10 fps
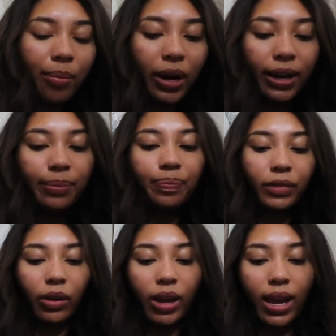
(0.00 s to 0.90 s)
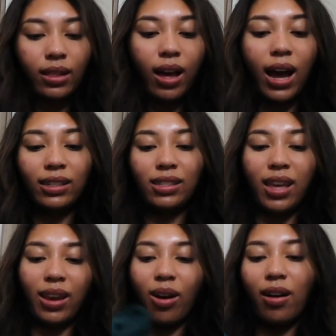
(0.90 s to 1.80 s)
But okay, last
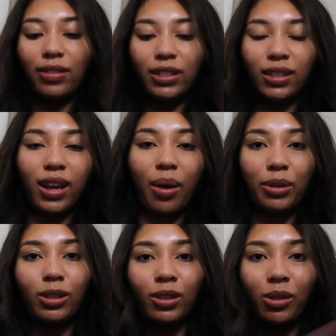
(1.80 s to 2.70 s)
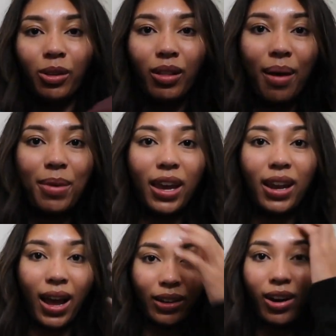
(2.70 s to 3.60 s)
thing, obviously I went to
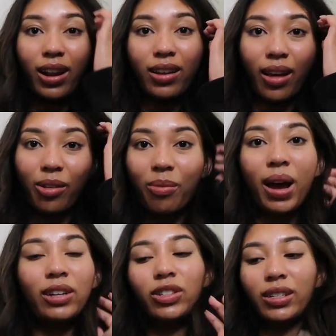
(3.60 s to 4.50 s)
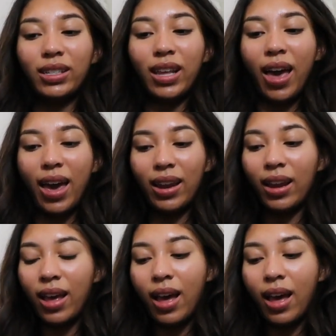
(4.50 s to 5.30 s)
Lululemon. I got another matching set.